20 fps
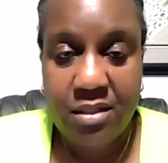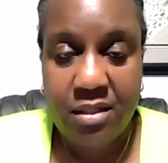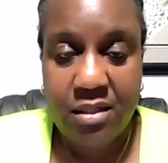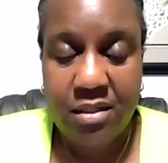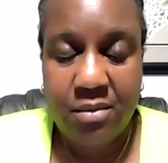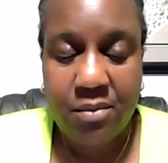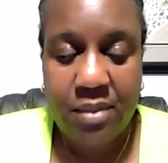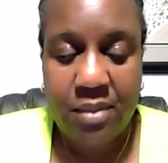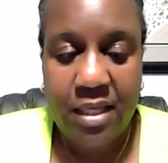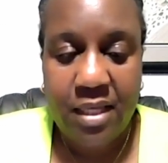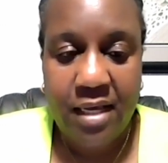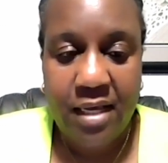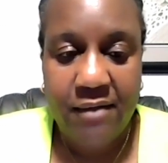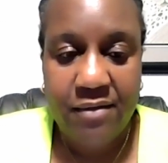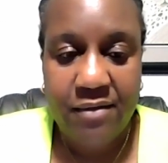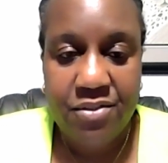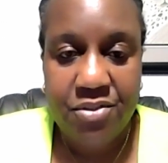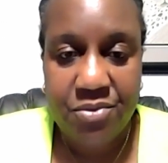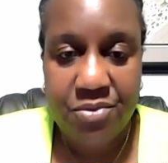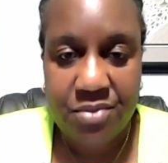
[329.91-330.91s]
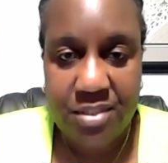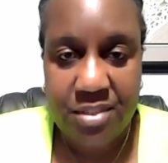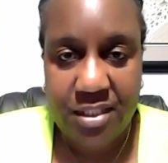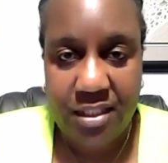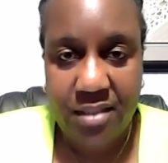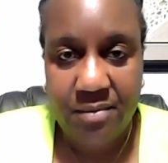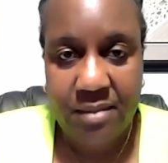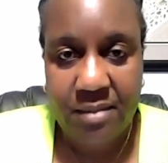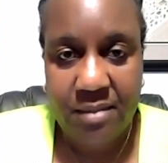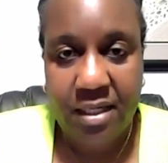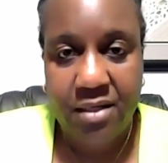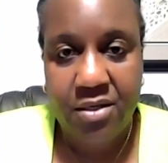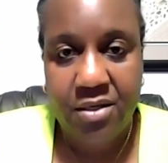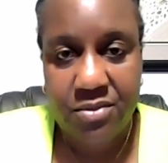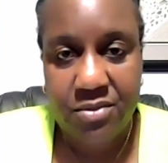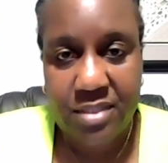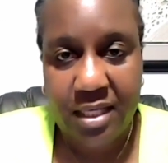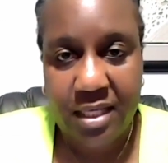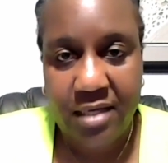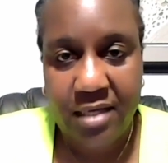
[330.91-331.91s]
we have a team that goes
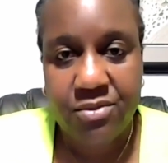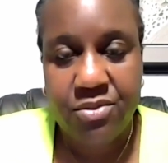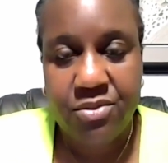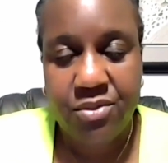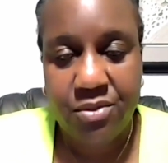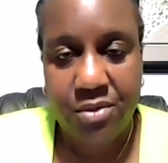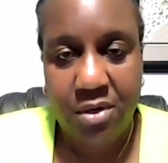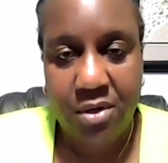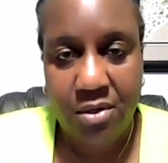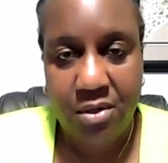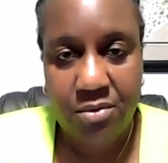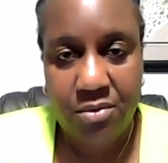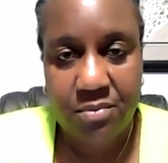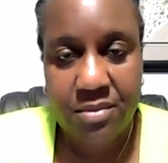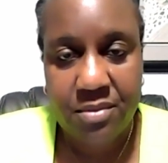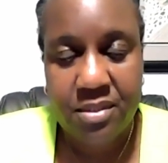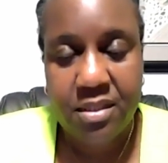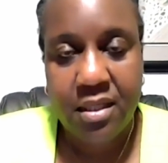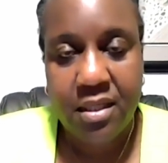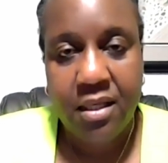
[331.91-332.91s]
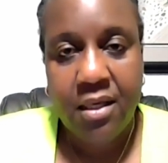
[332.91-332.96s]
out to their homes.